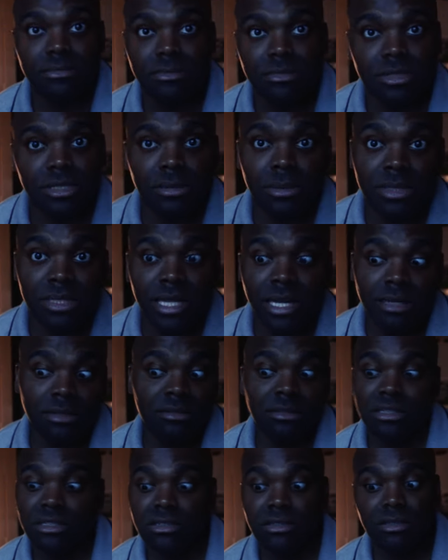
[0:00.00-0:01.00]
Simple as that.
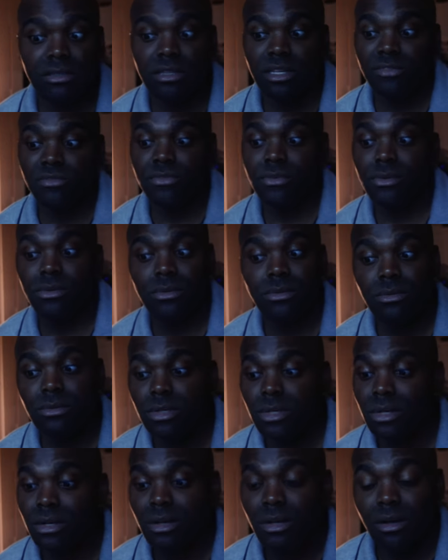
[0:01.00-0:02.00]
If
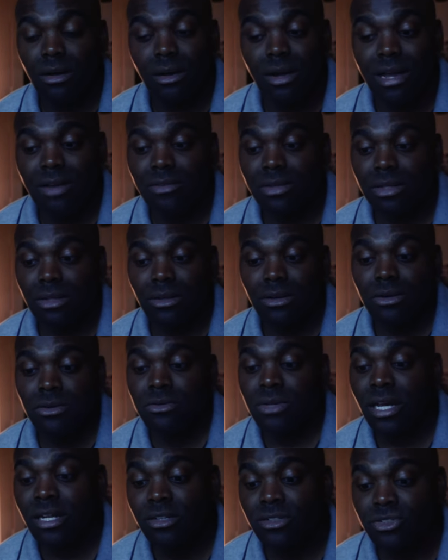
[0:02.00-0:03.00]
you have a long
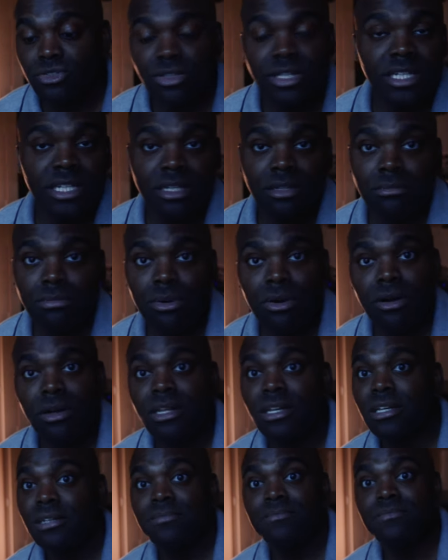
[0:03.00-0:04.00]
night of drinking and
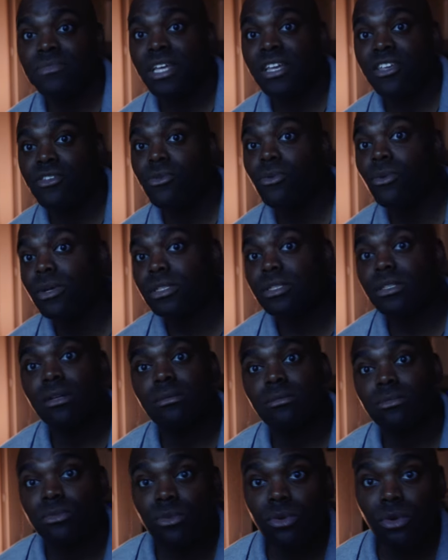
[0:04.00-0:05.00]
partying, and you want
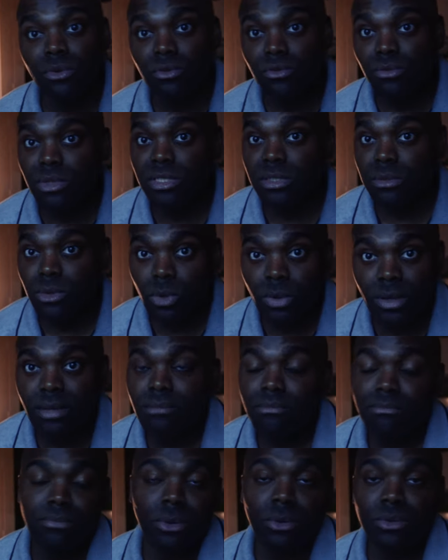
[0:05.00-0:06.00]
something with some
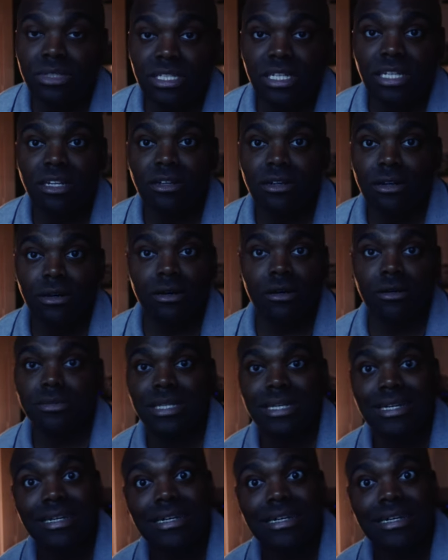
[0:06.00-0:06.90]
quick protein and carbs,